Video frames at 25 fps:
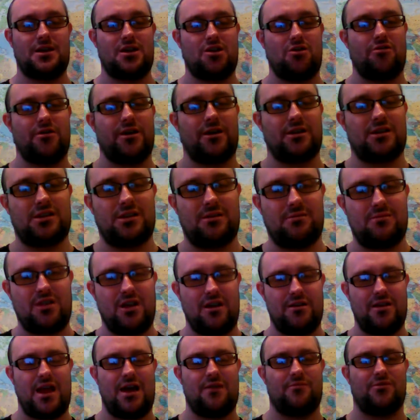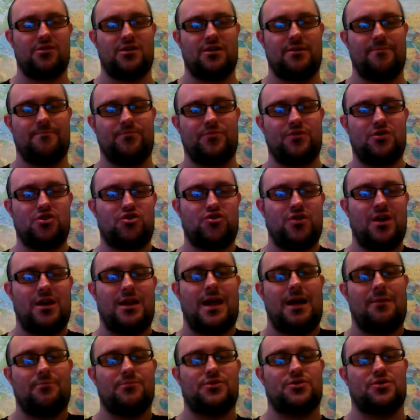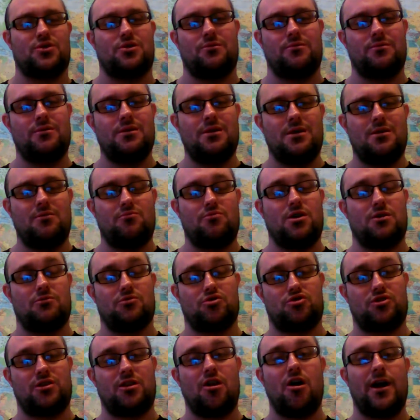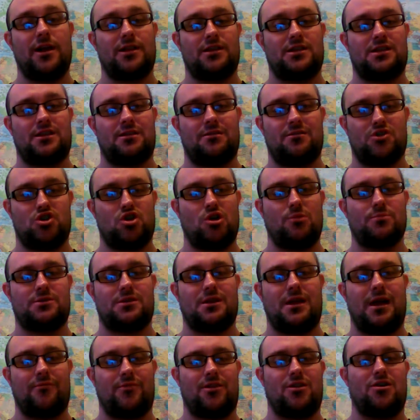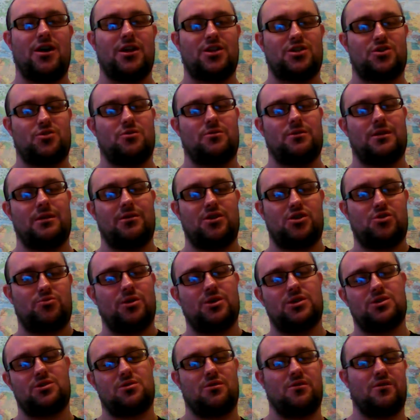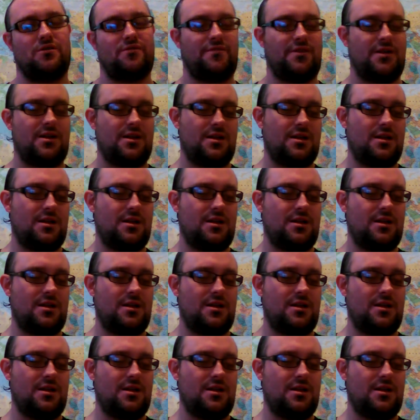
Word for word: at night don't have um, street lamps on. Well, lights, the shops don't have lights on and they're switched off.